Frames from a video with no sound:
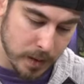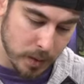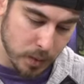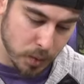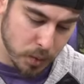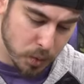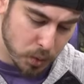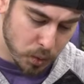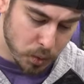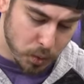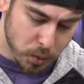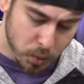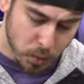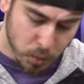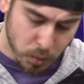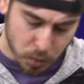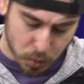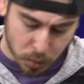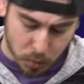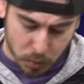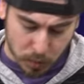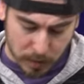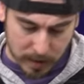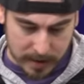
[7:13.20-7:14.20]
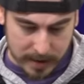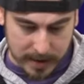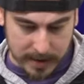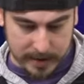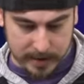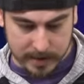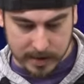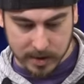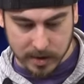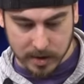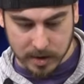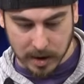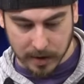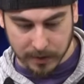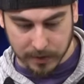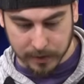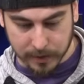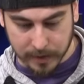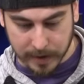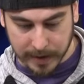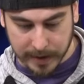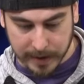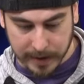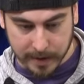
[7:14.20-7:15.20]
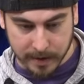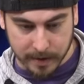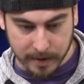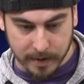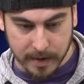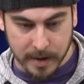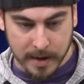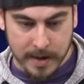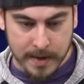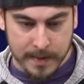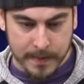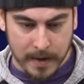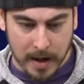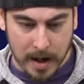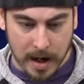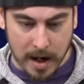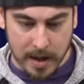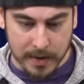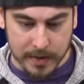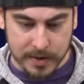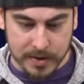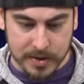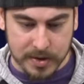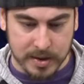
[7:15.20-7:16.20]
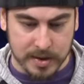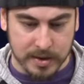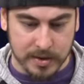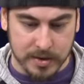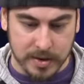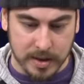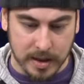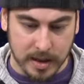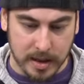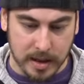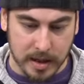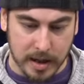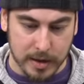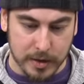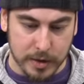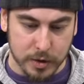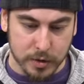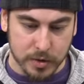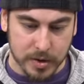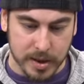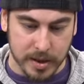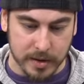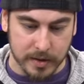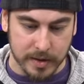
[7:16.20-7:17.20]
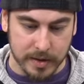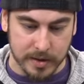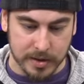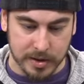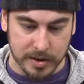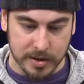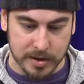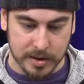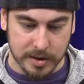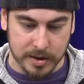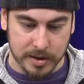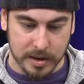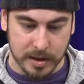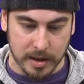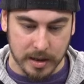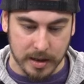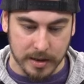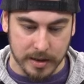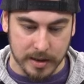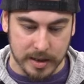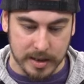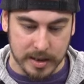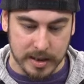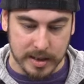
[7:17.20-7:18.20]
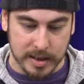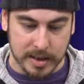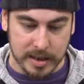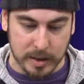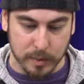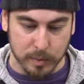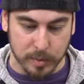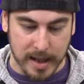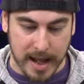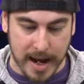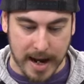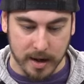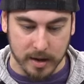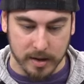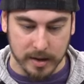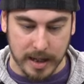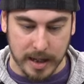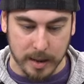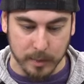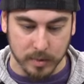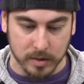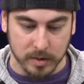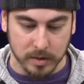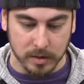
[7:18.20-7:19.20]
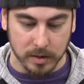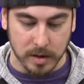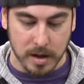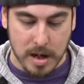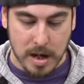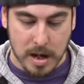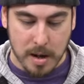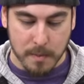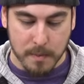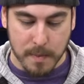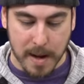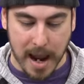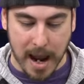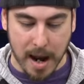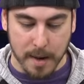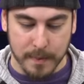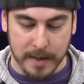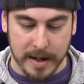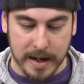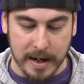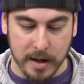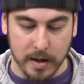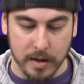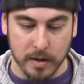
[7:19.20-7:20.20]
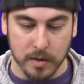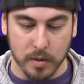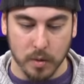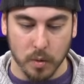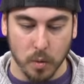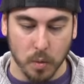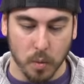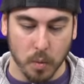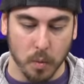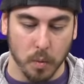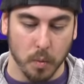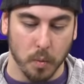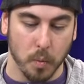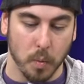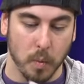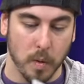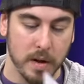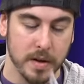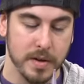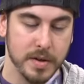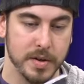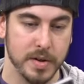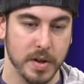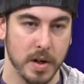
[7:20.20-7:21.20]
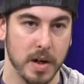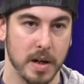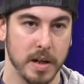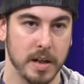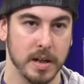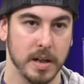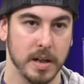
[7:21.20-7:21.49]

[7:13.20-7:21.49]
hoo-hoo-hoo, I like this cover right here. Uh, this is uh, a new series. This is uh, the D C Black Label Batman One Dark